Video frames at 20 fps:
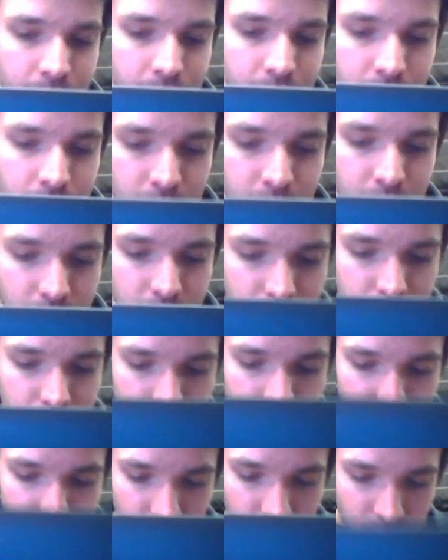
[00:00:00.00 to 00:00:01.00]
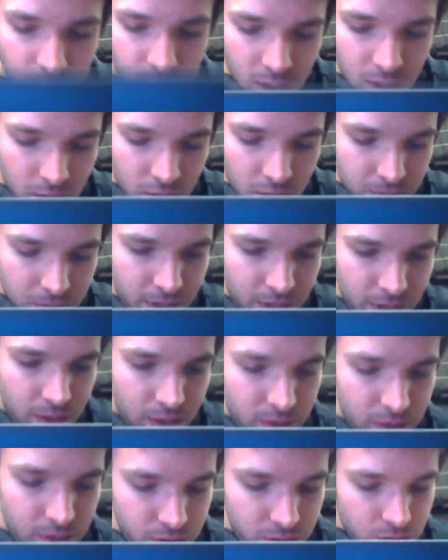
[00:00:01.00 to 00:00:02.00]
But yeah,
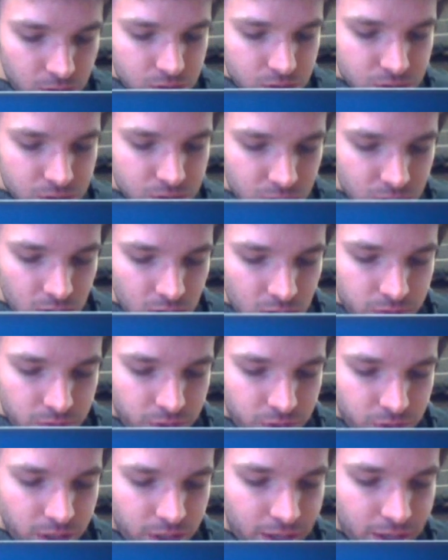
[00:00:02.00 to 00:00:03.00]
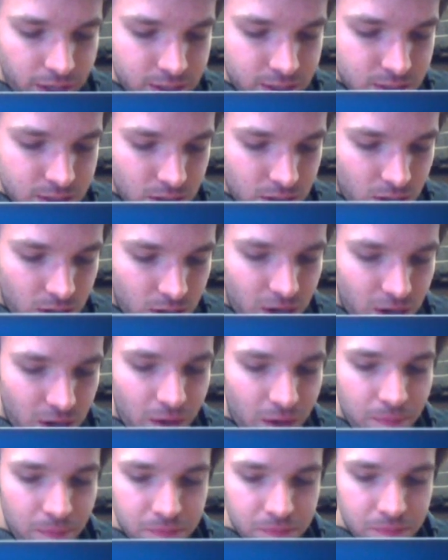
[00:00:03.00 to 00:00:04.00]
it looks very nice.
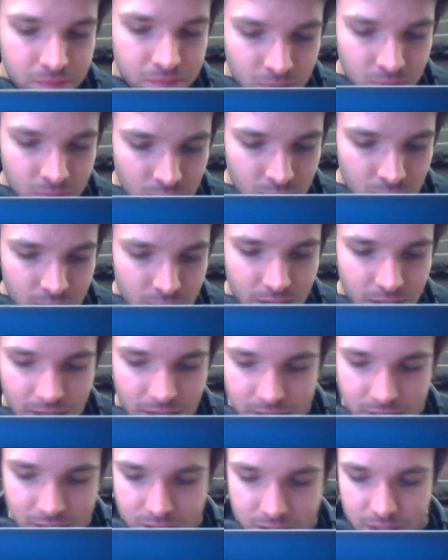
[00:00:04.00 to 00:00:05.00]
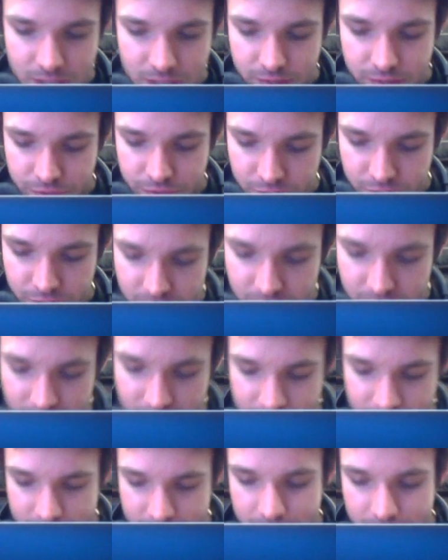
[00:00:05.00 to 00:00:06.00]
Yeah, it has a
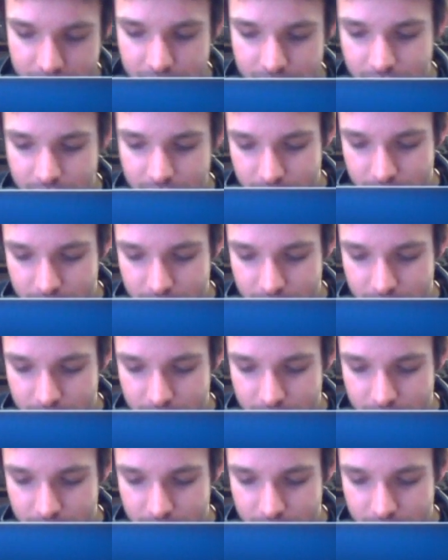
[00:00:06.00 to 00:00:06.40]
the